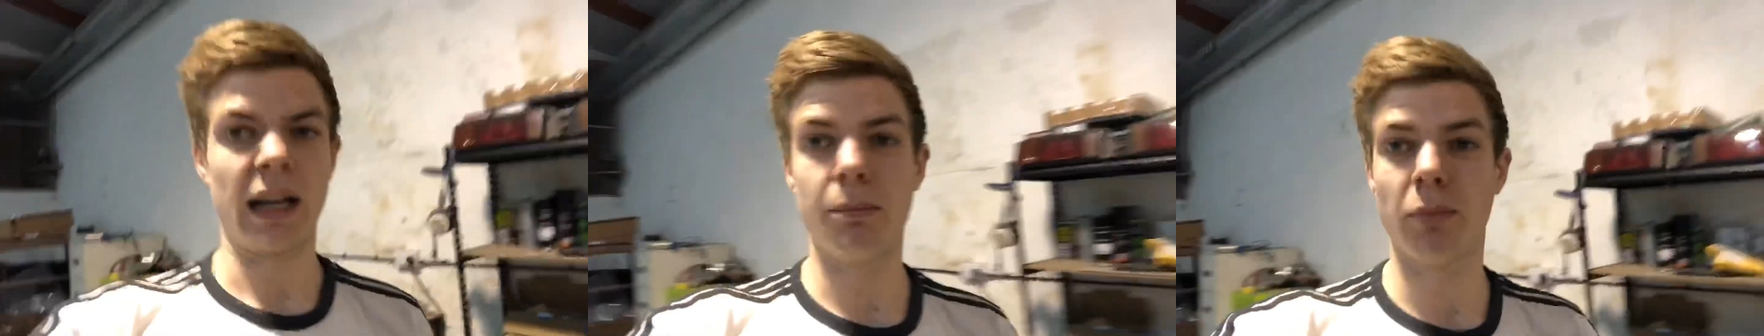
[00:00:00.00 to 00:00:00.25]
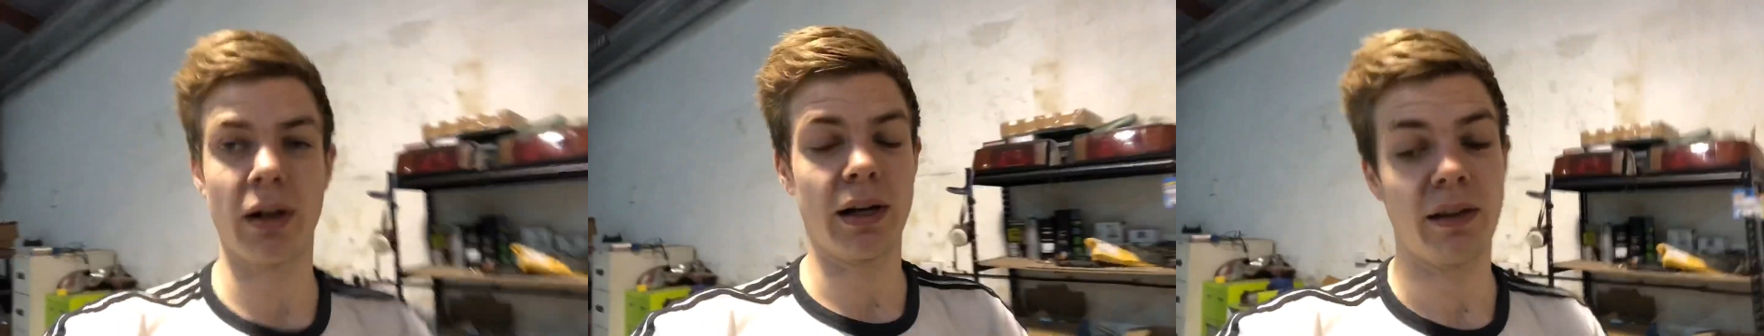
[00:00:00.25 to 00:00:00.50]
even
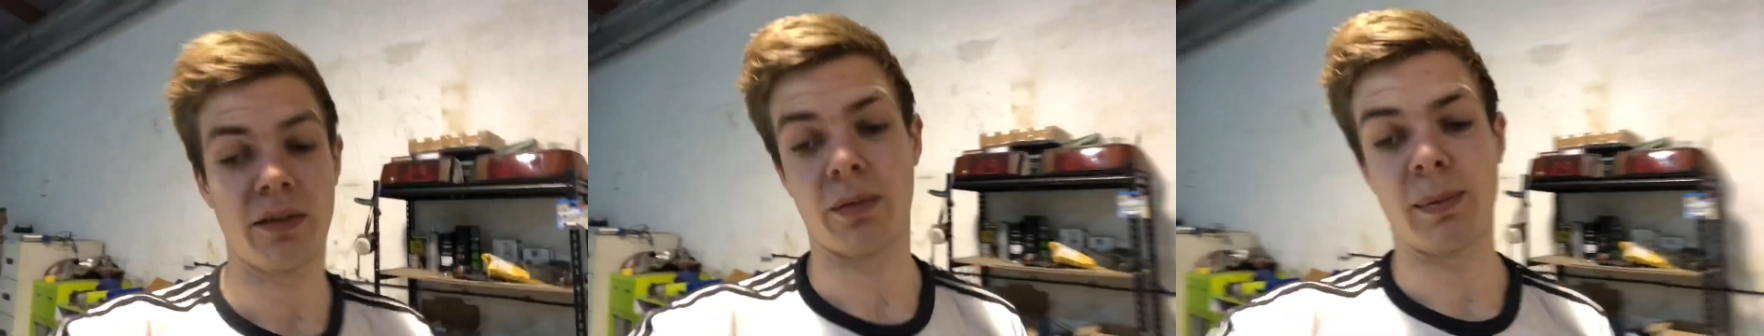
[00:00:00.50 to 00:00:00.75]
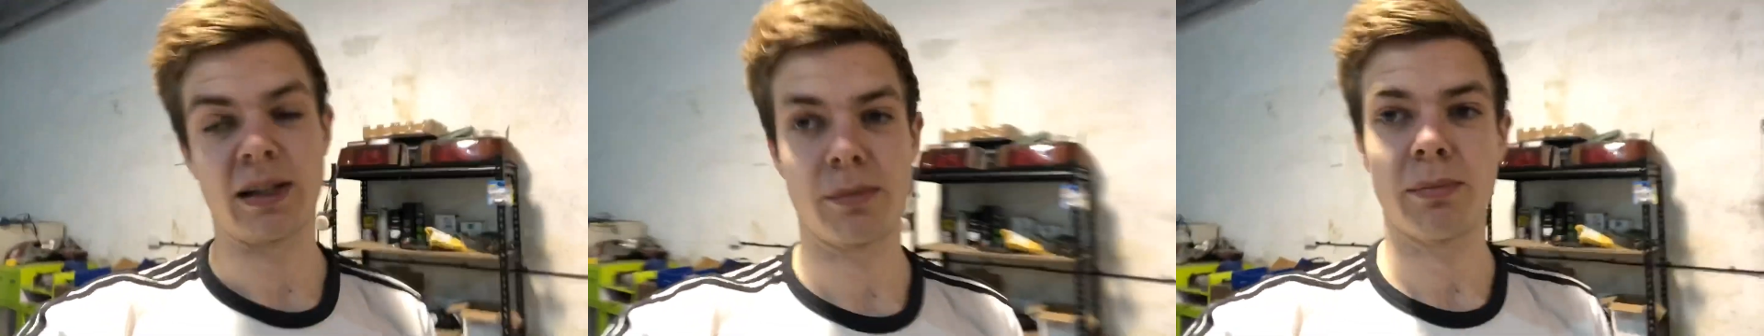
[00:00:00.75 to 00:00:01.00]
put any
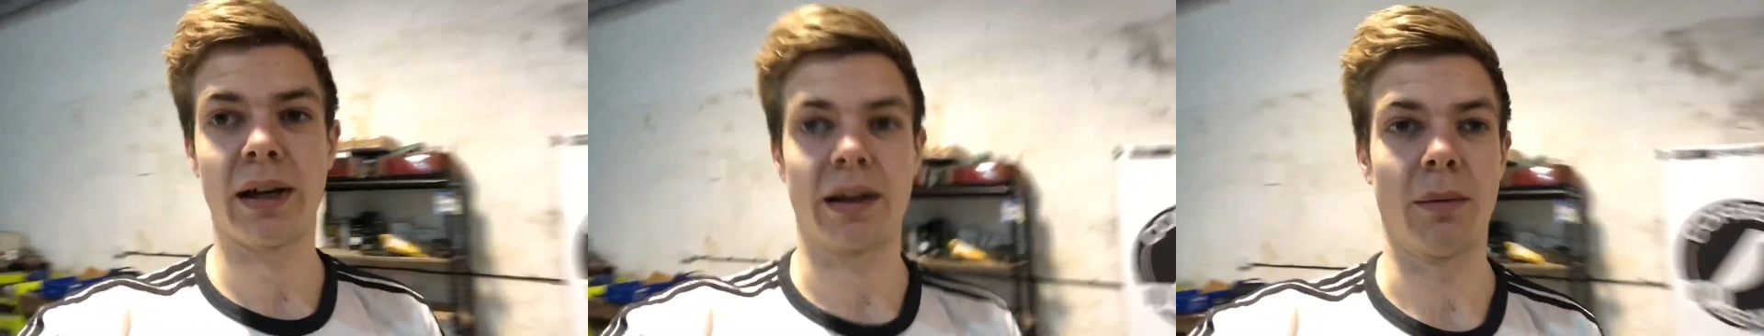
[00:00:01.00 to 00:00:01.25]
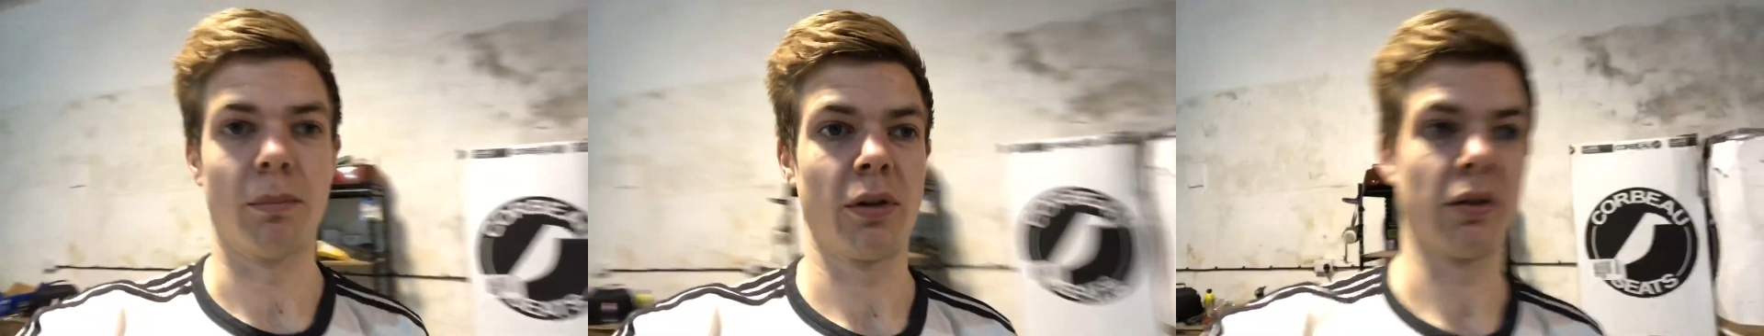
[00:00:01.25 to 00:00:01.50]
suspension back
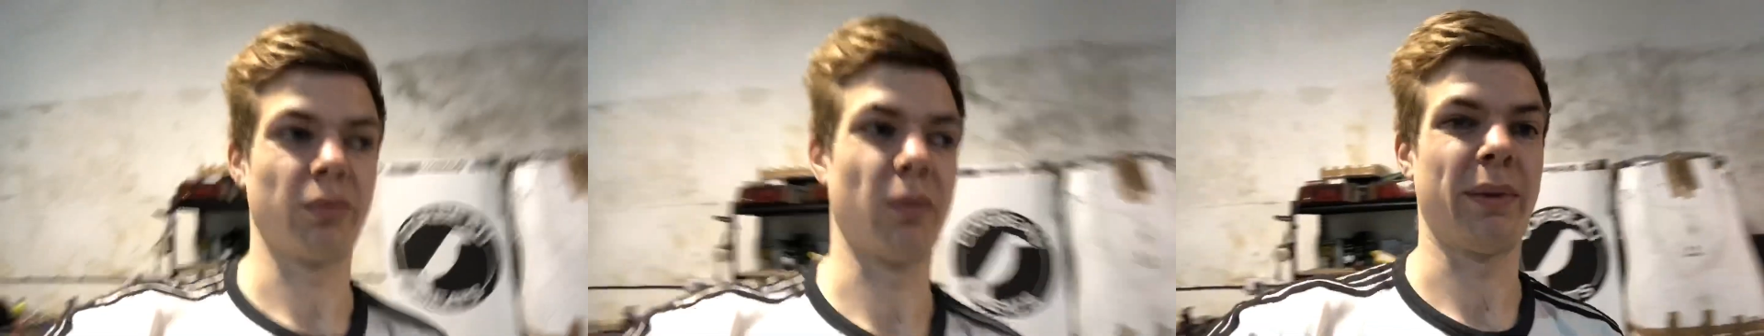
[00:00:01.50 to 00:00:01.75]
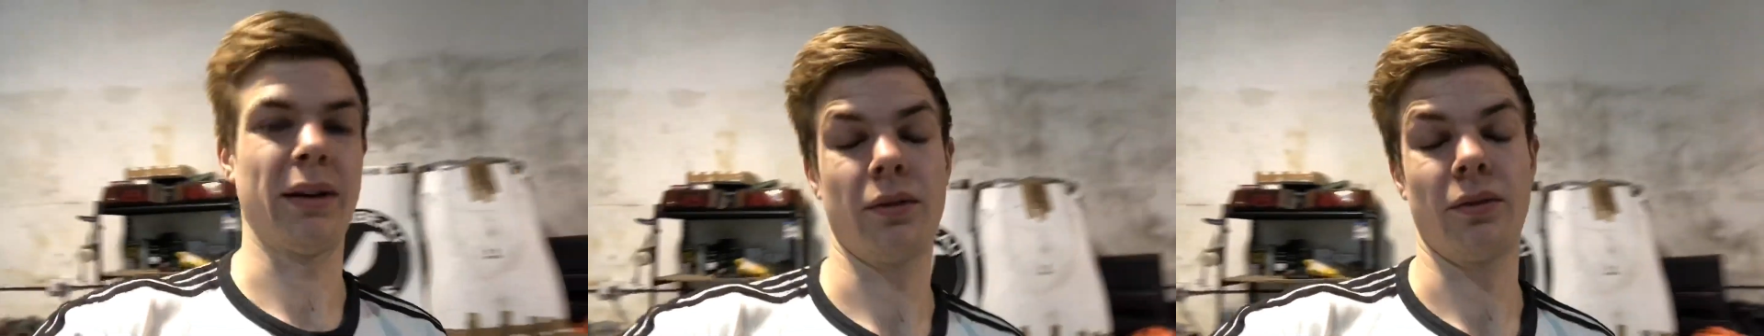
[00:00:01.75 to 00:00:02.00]
in because we're
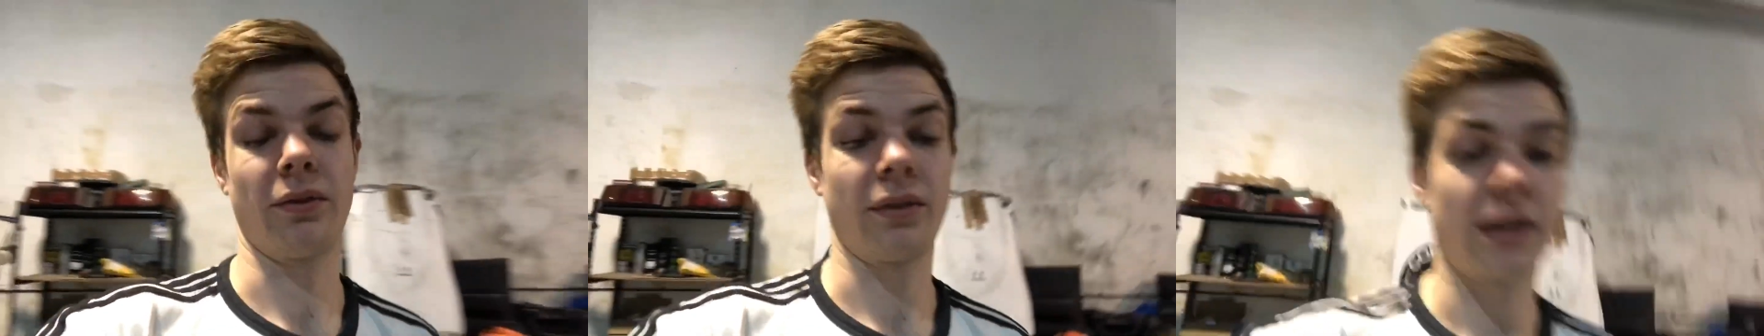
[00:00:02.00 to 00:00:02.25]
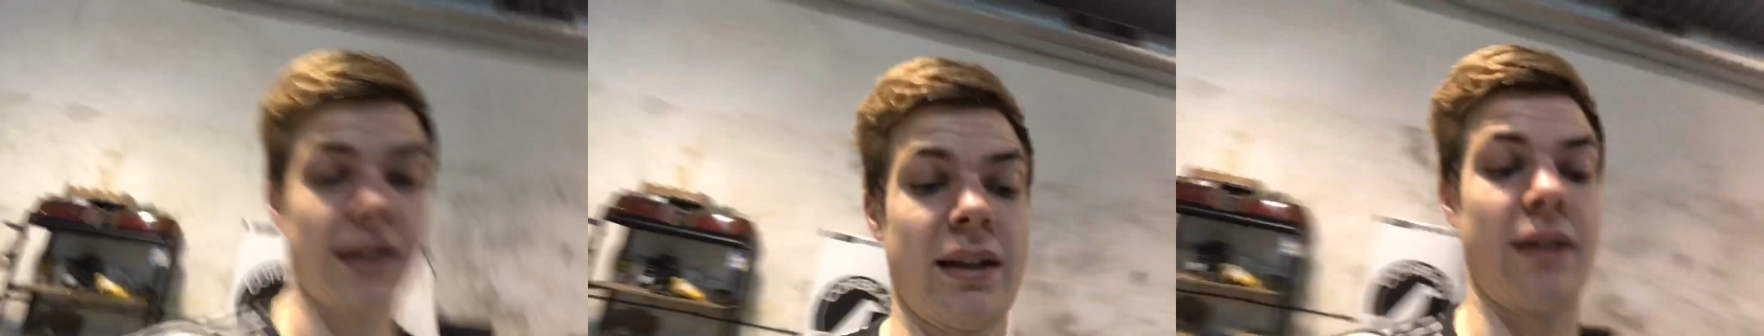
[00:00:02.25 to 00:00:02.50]
waiting on getting